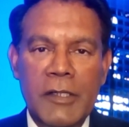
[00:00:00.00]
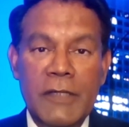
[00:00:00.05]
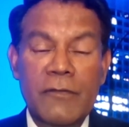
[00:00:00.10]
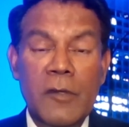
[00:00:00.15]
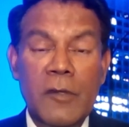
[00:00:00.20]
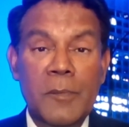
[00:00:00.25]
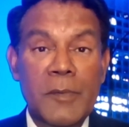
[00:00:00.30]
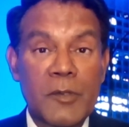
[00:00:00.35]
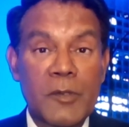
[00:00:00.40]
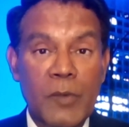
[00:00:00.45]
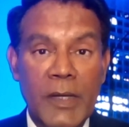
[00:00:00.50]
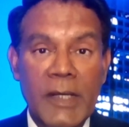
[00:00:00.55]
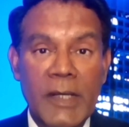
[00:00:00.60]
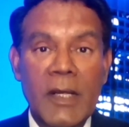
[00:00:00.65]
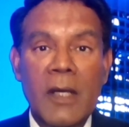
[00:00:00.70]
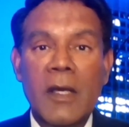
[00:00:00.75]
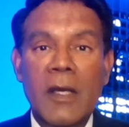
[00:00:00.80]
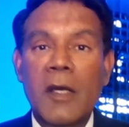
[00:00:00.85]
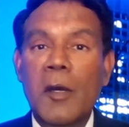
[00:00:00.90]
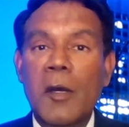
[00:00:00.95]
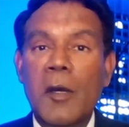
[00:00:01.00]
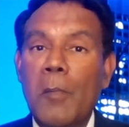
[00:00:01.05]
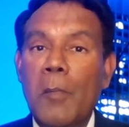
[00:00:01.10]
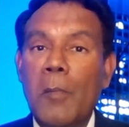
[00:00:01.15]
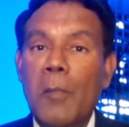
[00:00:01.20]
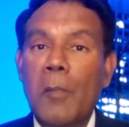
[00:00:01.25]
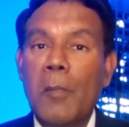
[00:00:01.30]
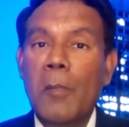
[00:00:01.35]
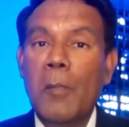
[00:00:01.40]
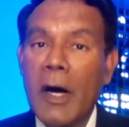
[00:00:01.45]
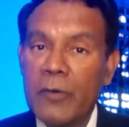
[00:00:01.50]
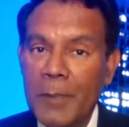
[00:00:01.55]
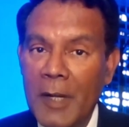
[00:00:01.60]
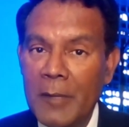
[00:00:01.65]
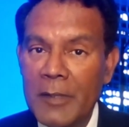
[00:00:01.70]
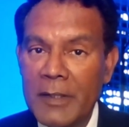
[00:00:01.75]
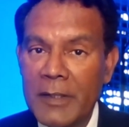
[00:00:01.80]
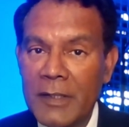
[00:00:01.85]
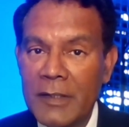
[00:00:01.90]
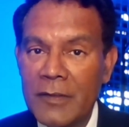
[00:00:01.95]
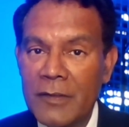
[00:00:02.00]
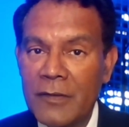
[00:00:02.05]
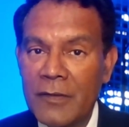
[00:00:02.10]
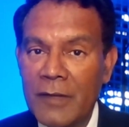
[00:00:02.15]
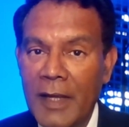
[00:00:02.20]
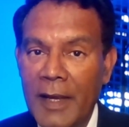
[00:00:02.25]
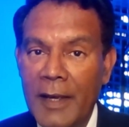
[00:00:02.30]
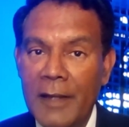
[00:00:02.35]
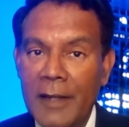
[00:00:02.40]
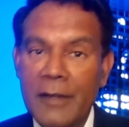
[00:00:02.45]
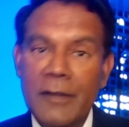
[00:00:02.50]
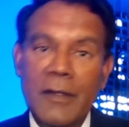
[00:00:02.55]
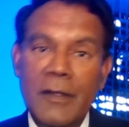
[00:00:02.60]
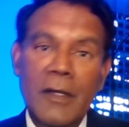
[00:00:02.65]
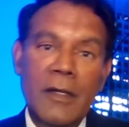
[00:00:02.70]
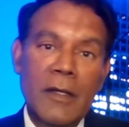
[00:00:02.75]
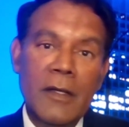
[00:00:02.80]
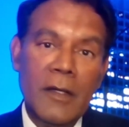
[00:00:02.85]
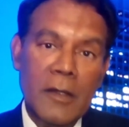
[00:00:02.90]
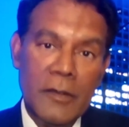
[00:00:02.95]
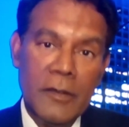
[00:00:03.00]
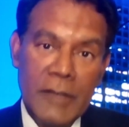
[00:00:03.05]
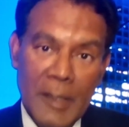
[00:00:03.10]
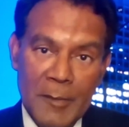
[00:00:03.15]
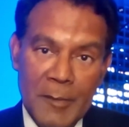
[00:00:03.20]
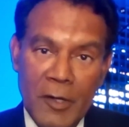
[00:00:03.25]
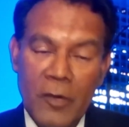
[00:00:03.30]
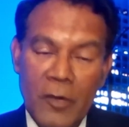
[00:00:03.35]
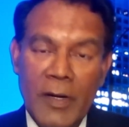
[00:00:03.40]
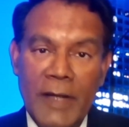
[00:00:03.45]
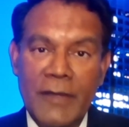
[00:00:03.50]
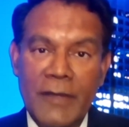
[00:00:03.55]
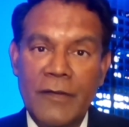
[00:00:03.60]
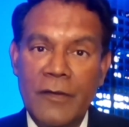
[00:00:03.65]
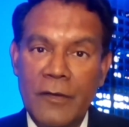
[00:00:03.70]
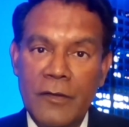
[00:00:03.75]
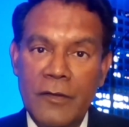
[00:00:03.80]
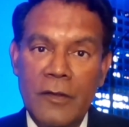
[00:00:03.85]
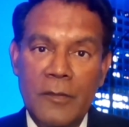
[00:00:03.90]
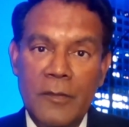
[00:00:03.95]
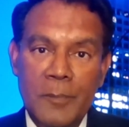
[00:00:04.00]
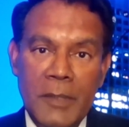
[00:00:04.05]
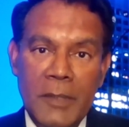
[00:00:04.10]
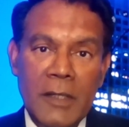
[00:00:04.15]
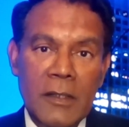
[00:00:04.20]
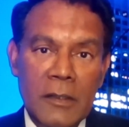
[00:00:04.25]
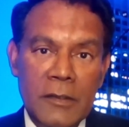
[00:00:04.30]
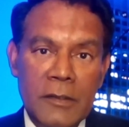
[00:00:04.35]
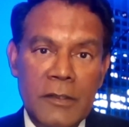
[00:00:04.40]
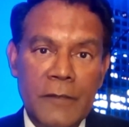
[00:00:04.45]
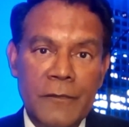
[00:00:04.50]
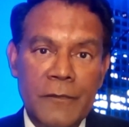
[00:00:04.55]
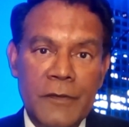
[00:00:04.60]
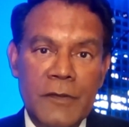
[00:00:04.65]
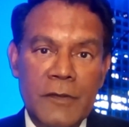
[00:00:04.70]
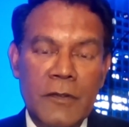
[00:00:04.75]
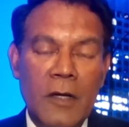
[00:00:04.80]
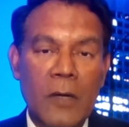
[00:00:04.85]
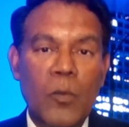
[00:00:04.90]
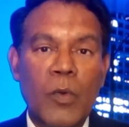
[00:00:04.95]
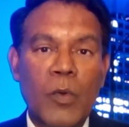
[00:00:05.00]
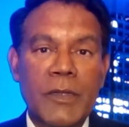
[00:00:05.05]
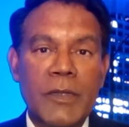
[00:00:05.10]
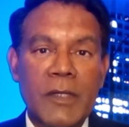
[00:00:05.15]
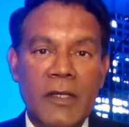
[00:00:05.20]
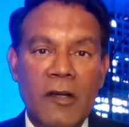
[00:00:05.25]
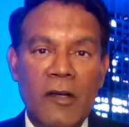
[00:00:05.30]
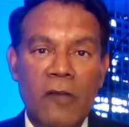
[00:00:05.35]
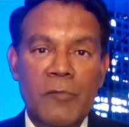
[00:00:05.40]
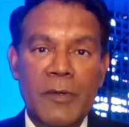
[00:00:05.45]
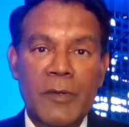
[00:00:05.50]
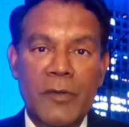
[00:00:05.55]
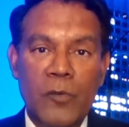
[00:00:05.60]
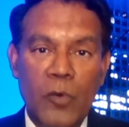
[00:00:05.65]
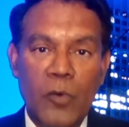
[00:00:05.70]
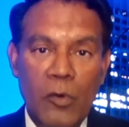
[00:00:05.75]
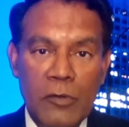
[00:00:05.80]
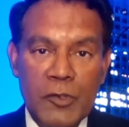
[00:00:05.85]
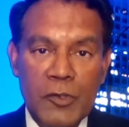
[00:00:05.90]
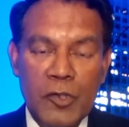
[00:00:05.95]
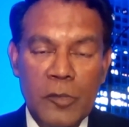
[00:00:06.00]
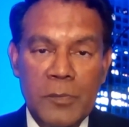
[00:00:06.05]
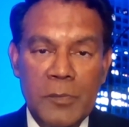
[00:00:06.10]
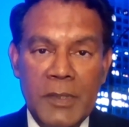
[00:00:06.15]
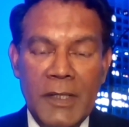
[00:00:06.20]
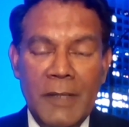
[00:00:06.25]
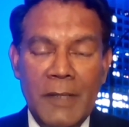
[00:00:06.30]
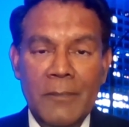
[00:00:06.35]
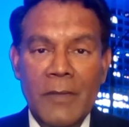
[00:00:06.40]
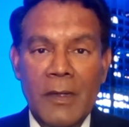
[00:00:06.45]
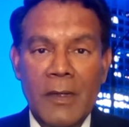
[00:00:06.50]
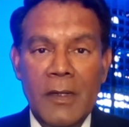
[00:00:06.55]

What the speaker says: even between moderate Republicans and Democrats. There's a big difference on what the government role should be.